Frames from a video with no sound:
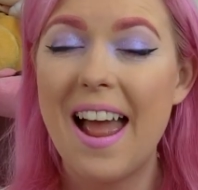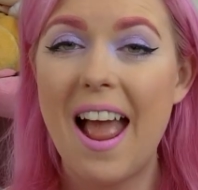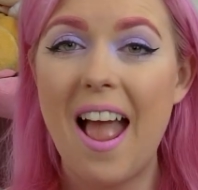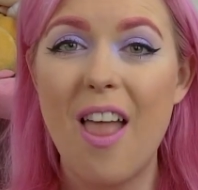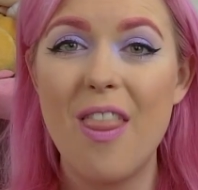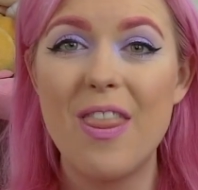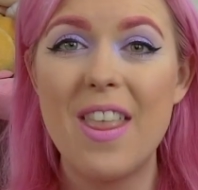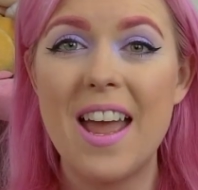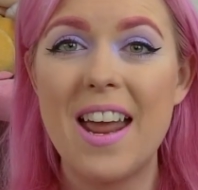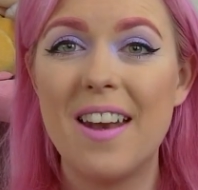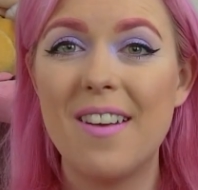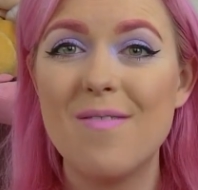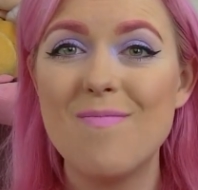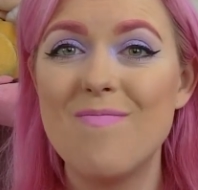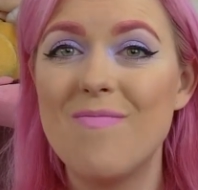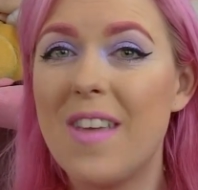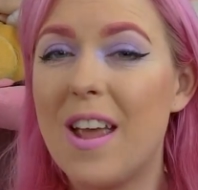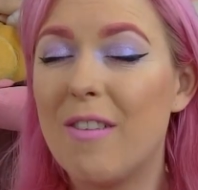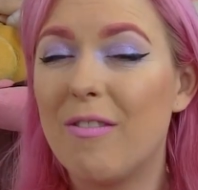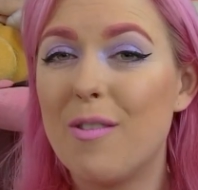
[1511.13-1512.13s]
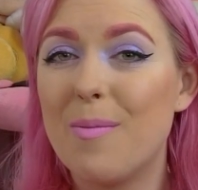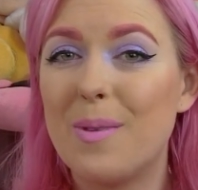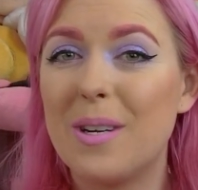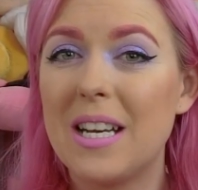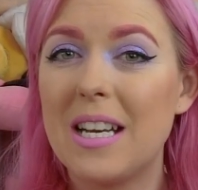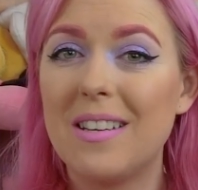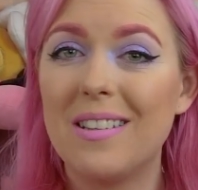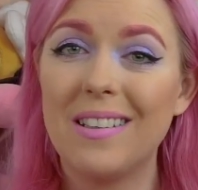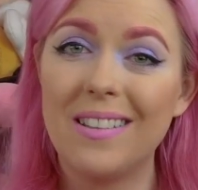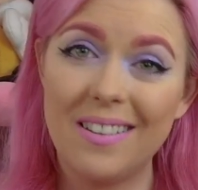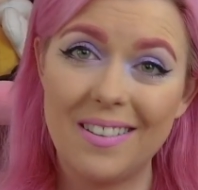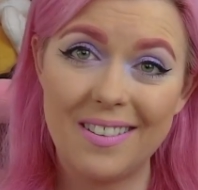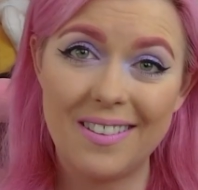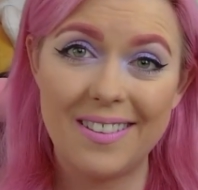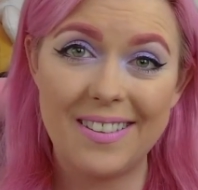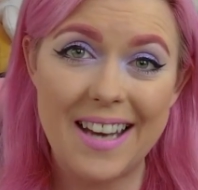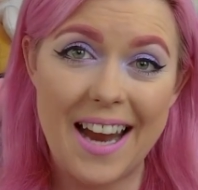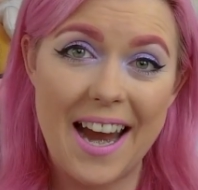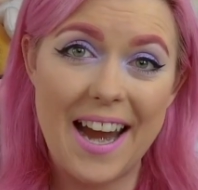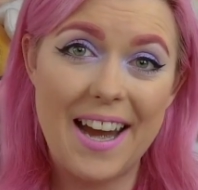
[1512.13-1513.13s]
and then everybody just
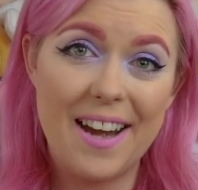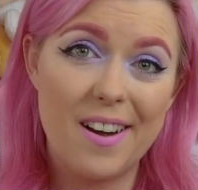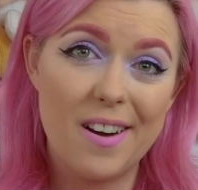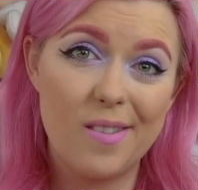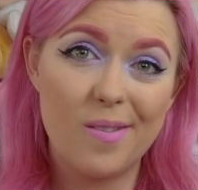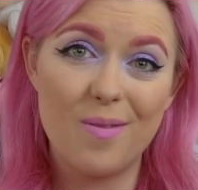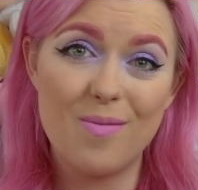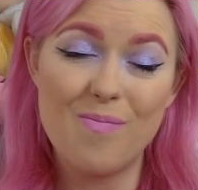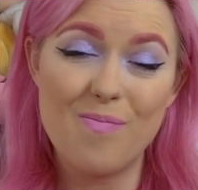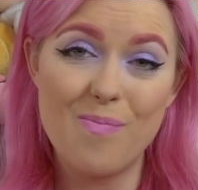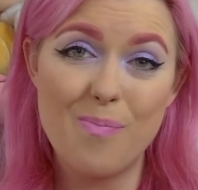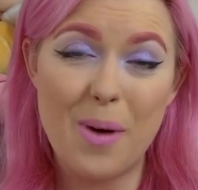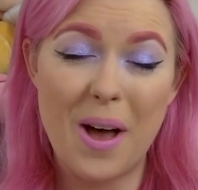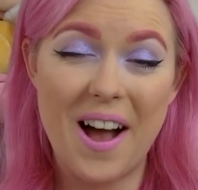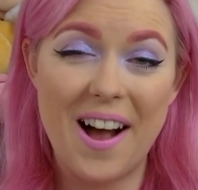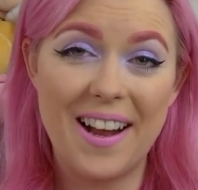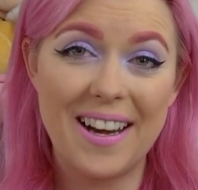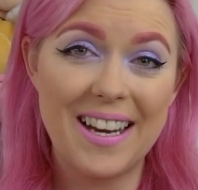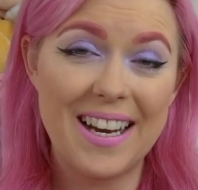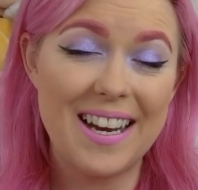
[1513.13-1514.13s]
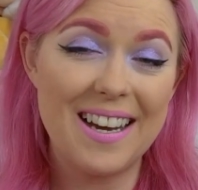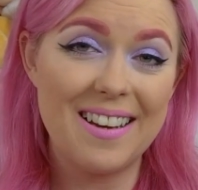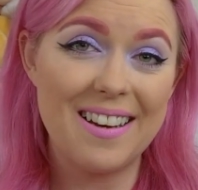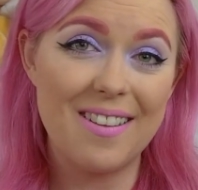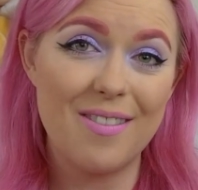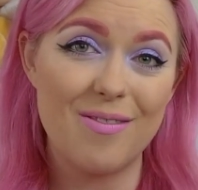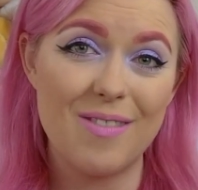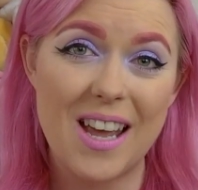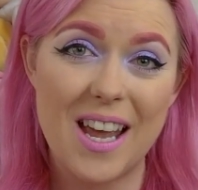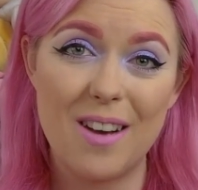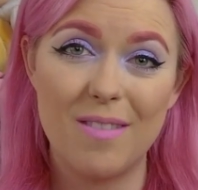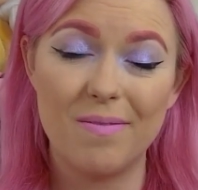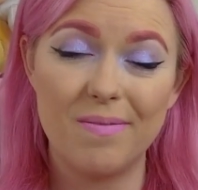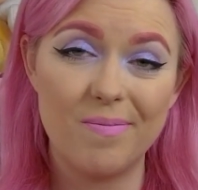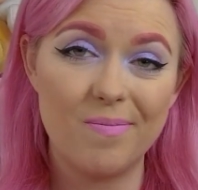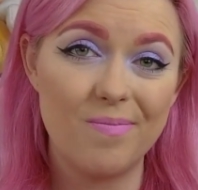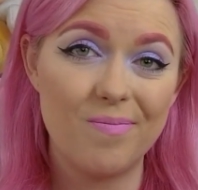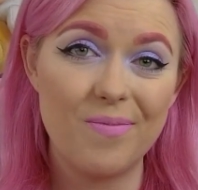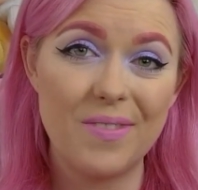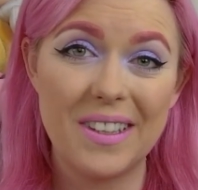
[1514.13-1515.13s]
stayed and partied and
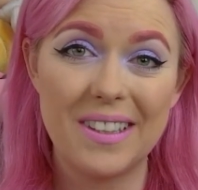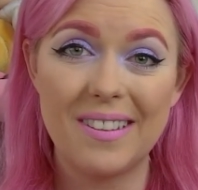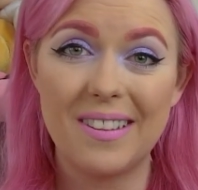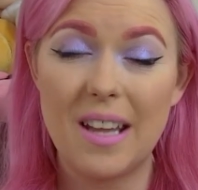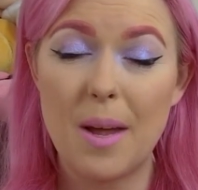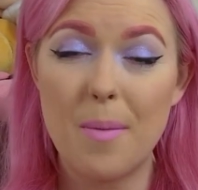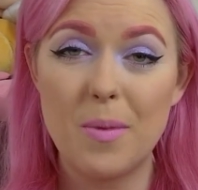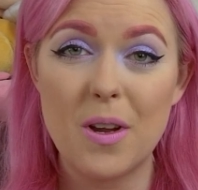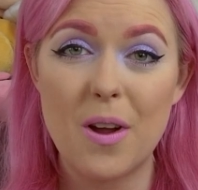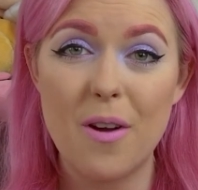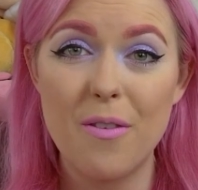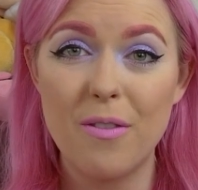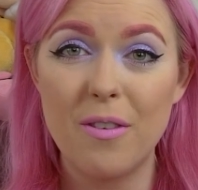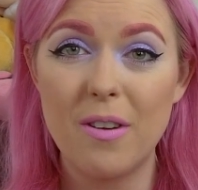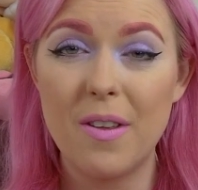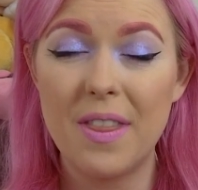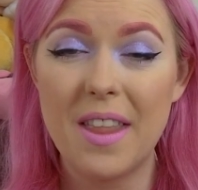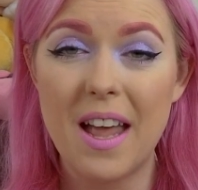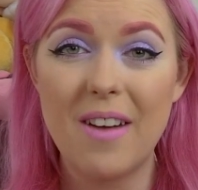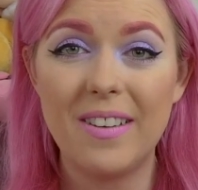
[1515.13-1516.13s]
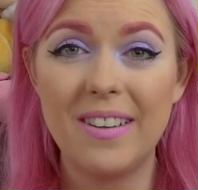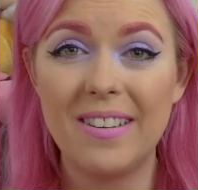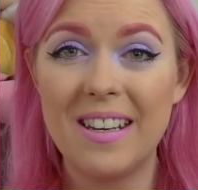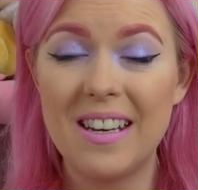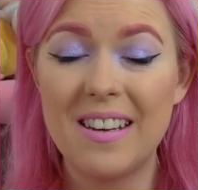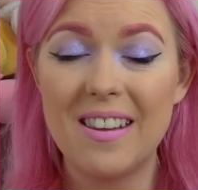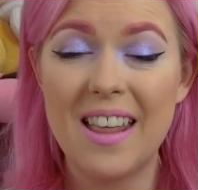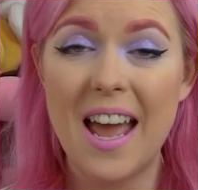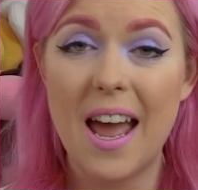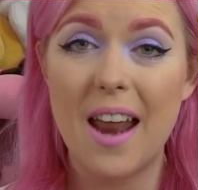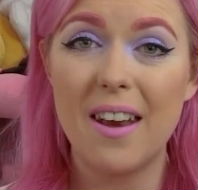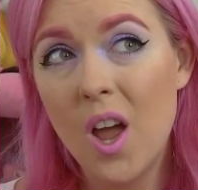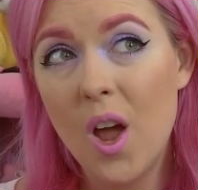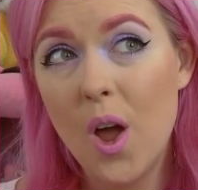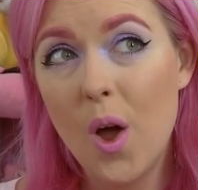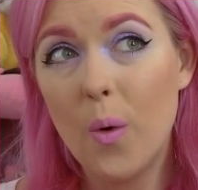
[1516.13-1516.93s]
then slept over, and that was the end of that.